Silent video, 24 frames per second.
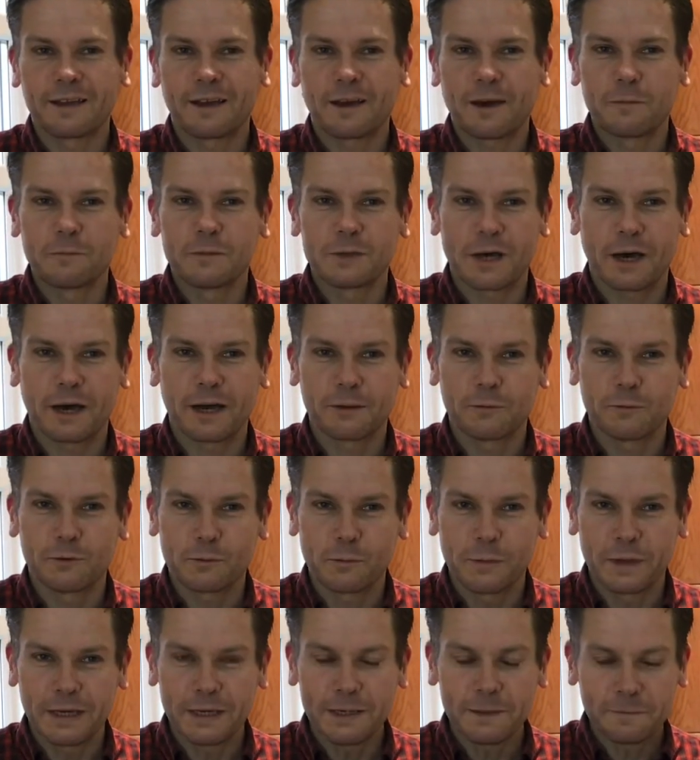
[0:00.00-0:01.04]
Come Dine With
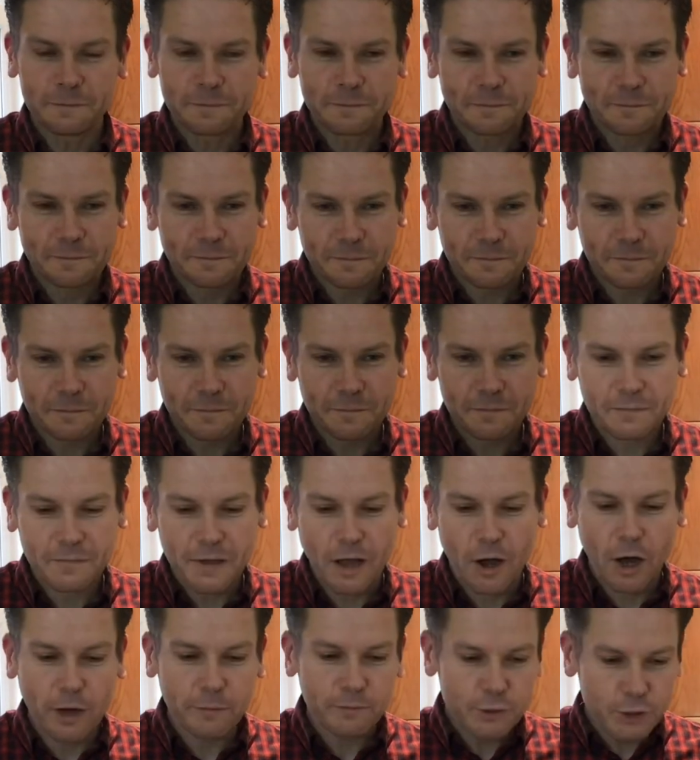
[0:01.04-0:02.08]
Me.
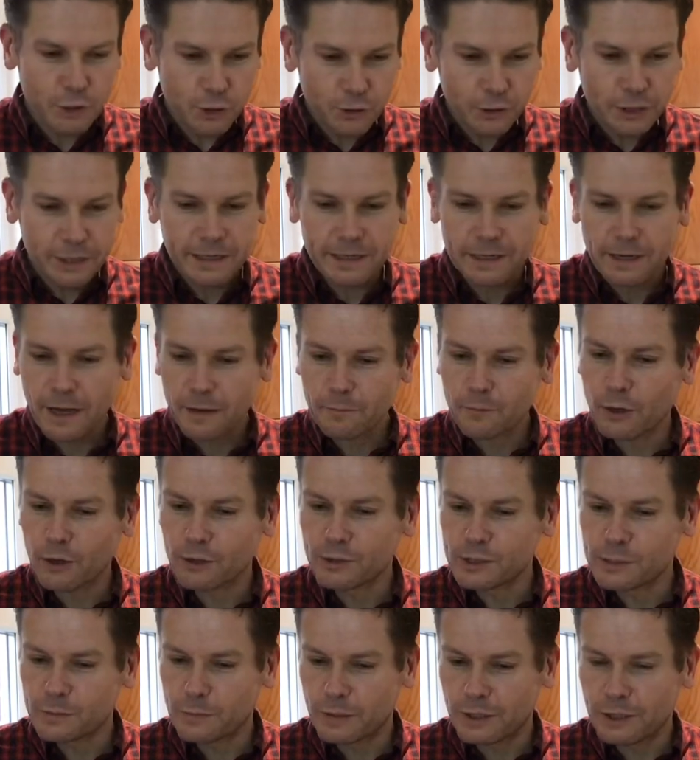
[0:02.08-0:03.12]
I'm Julian and I'm going
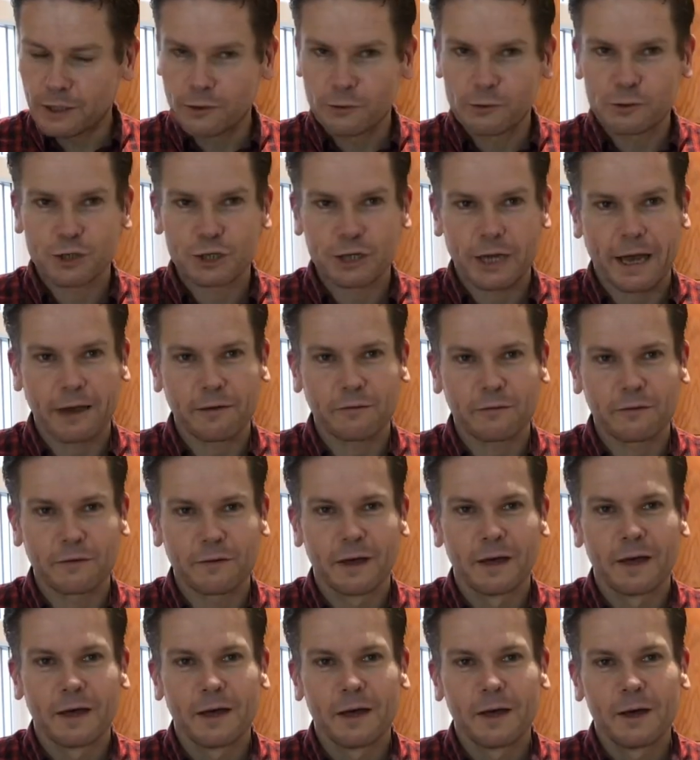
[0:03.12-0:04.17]
to be your chef
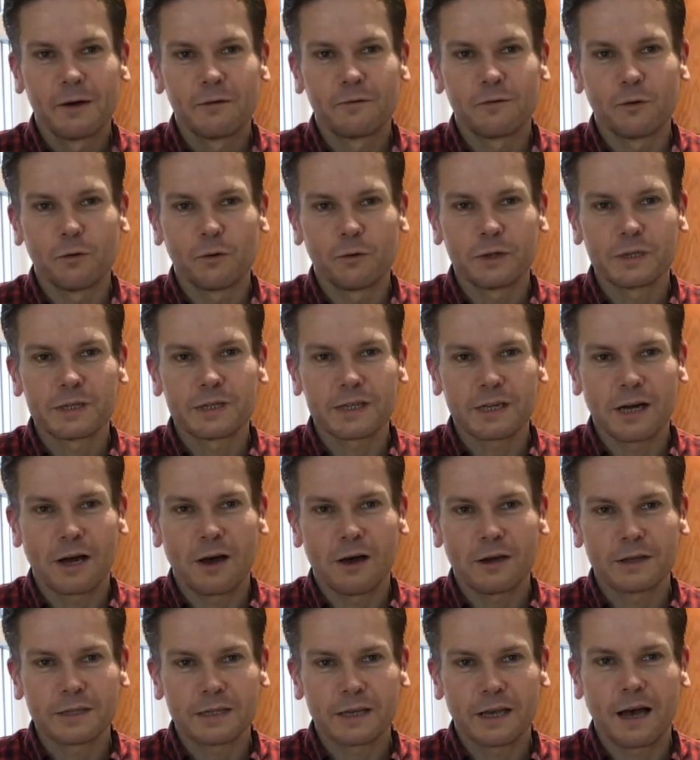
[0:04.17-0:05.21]
for the
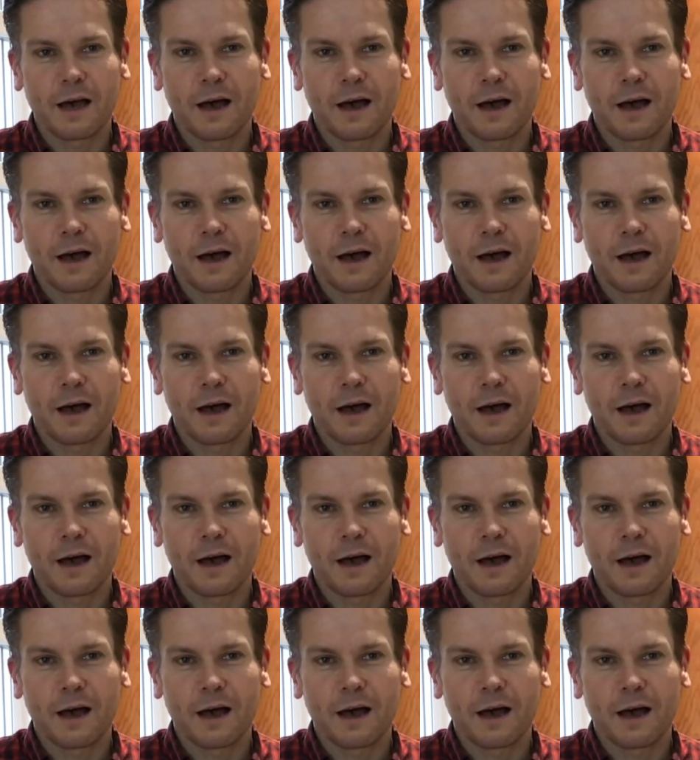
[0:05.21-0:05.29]
starter.